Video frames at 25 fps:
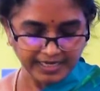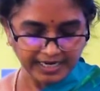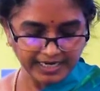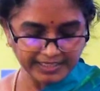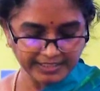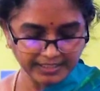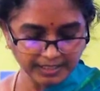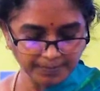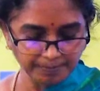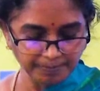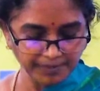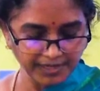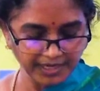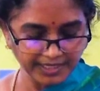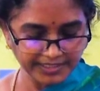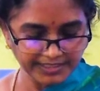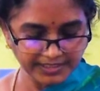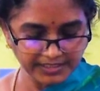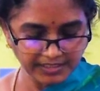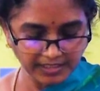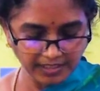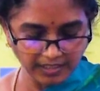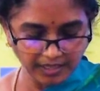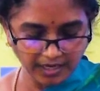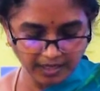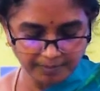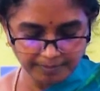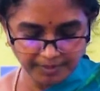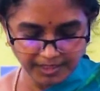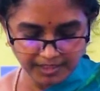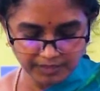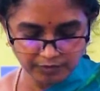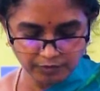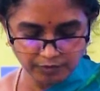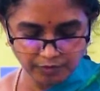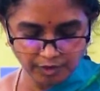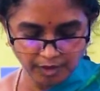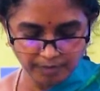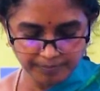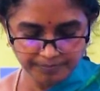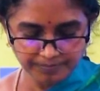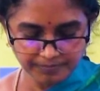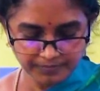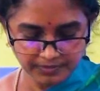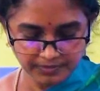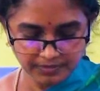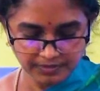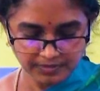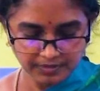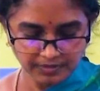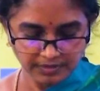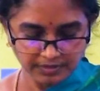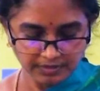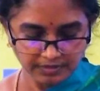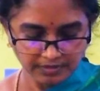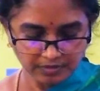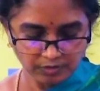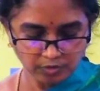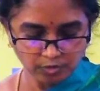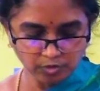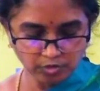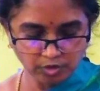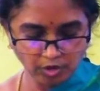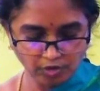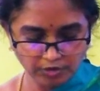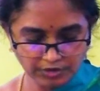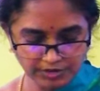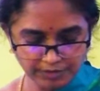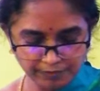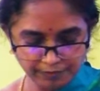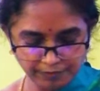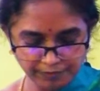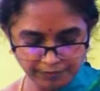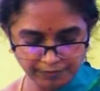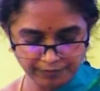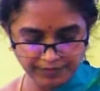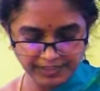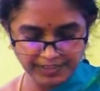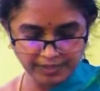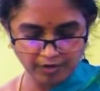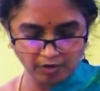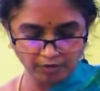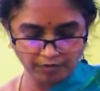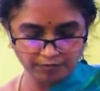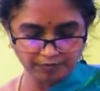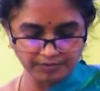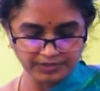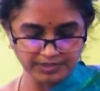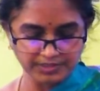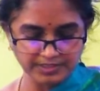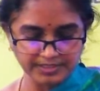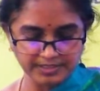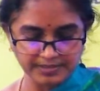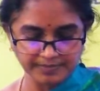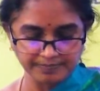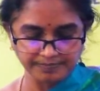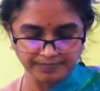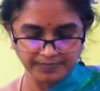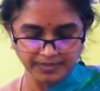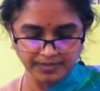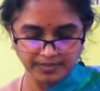at IIIT Allahabad from 2015 onwards.